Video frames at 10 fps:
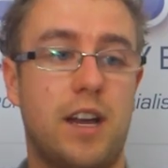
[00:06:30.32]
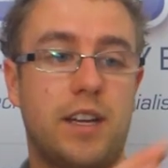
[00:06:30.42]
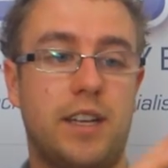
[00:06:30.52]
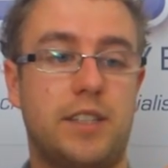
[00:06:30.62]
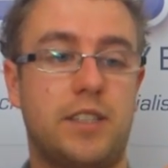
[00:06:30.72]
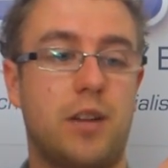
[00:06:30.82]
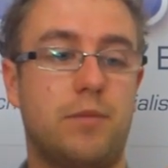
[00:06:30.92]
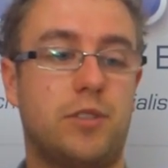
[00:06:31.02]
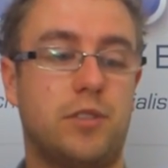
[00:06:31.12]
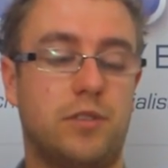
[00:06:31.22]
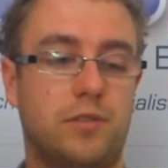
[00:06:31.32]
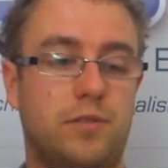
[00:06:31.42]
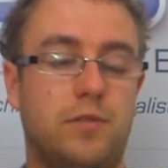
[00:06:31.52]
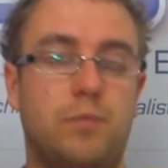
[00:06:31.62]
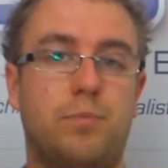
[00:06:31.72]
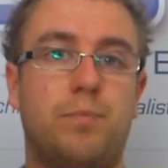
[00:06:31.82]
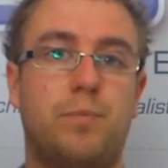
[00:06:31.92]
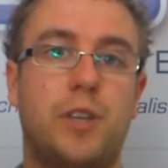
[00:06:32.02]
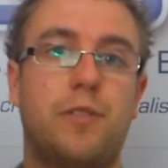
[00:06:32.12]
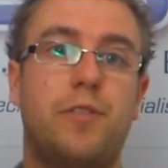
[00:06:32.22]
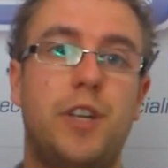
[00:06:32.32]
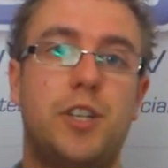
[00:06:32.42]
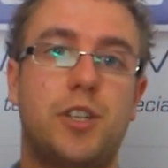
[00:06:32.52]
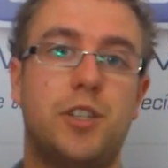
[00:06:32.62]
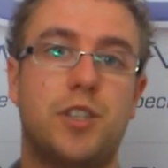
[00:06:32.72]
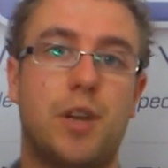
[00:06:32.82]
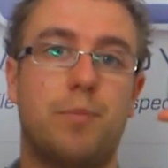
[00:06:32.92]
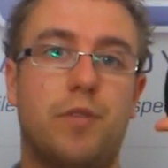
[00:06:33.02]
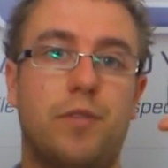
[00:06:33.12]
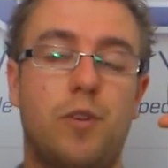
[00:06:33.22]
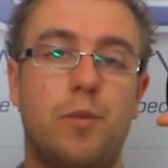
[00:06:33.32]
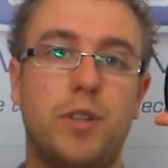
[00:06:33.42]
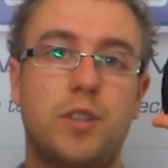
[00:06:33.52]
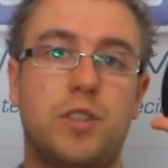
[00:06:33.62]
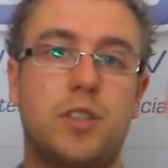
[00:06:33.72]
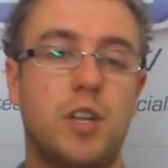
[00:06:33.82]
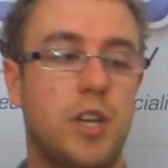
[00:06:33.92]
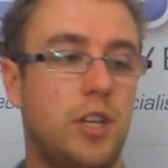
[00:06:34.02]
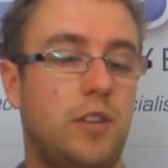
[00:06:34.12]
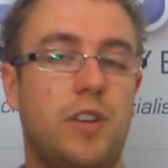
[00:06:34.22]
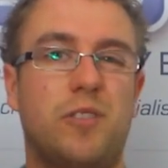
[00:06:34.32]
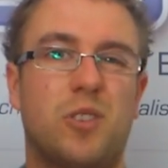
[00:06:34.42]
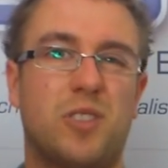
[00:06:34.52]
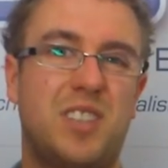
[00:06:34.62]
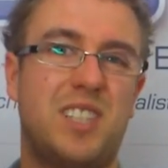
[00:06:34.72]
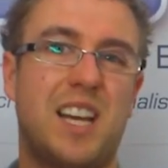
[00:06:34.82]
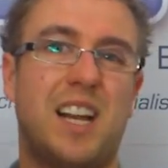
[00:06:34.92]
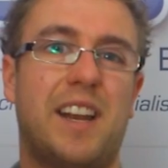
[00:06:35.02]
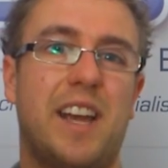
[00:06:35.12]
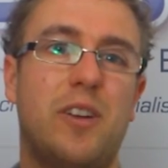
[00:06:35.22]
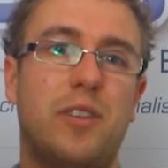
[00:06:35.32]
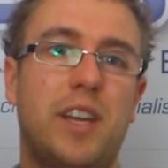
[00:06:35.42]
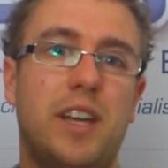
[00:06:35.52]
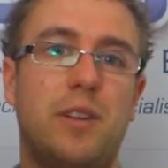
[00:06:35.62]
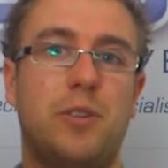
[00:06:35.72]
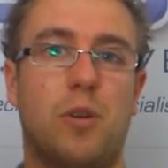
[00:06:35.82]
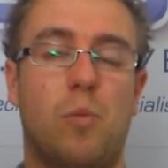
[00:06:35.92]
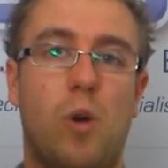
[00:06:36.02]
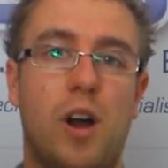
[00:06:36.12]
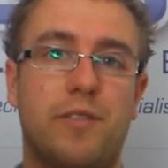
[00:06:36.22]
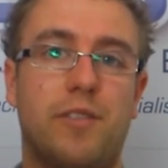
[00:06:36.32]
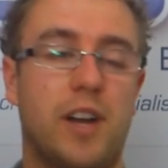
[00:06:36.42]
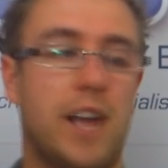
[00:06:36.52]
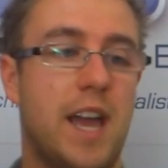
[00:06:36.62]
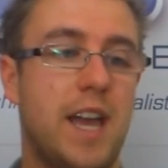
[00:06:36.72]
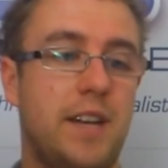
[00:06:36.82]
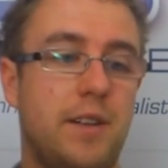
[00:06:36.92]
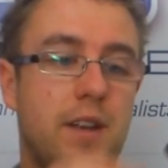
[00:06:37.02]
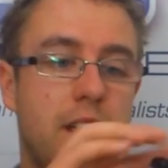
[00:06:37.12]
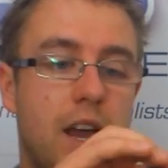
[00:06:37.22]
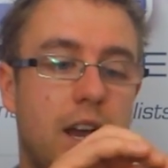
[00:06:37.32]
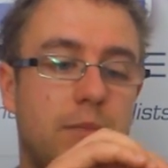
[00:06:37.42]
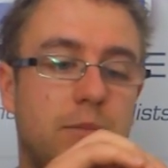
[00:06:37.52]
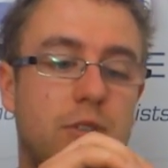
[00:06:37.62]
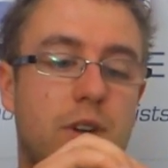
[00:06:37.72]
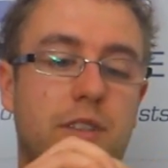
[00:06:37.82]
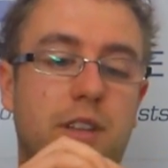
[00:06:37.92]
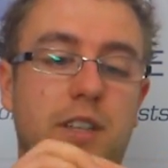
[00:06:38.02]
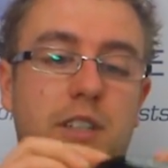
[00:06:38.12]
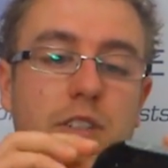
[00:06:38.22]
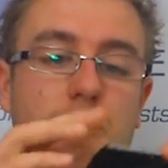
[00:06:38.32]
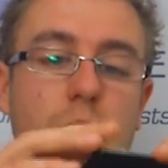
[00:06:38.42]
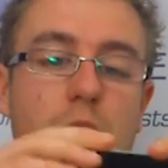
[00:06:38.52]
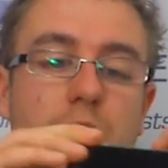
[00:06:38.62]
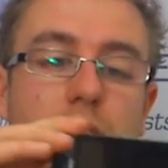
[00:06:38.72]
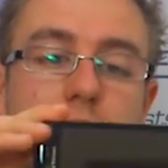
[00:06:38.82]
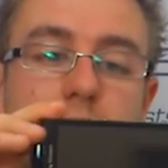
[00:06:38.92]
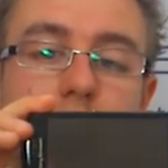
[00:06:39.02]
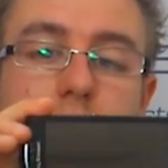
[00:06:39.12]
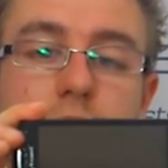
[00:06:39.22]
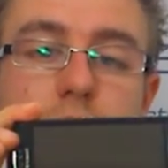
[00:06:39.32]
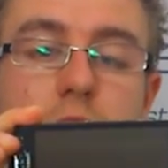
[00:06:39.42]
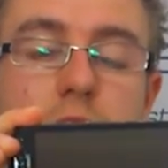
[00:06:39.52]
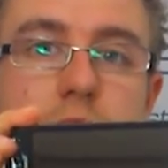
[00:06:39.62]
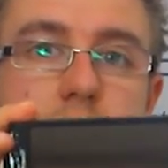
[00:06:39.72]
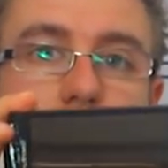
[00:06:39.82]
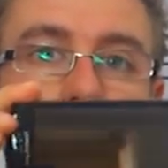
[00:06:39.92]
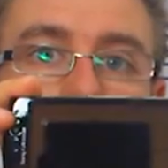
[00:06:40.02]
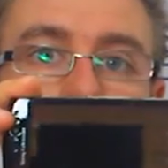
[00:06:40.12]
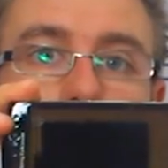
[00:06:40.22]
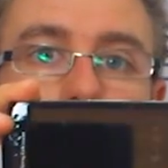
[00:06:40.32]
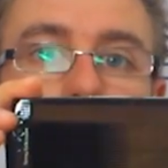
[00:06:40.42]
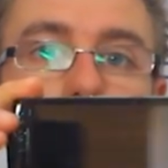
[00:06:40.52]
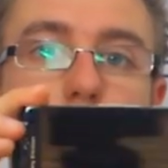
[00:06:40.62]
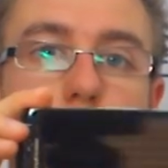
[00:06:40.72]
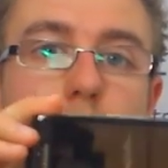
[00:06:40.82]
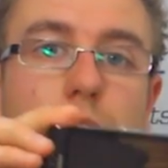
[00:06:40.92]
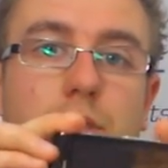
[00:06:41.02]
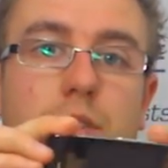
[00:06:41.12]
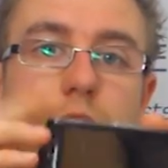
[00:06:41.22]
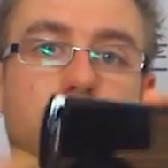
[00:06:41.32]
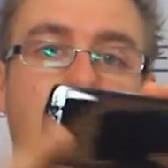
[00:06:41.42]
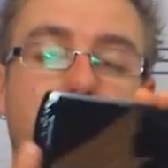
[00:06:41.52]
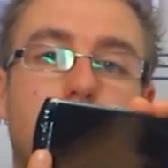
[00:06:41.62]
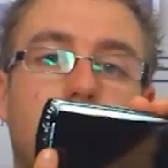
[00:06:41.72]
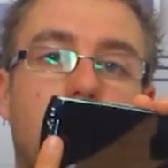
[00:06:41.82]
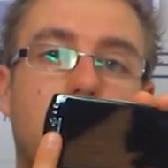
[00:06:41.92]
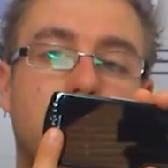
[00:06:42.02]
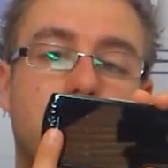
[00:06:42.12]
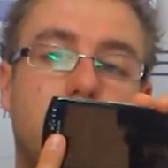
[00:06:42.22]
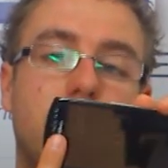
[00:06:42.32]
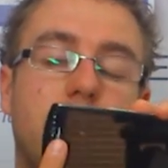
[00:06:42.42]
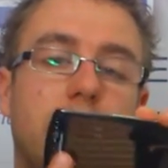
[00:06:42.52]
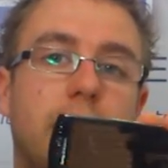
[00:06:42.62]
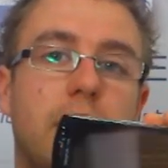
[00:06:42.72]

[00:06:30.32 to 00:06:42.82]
in terms of features and performance. You've even got DLNA on there, you've got Wi-Fi N. So I think this is quite a nice little device if you don't want the super large screen,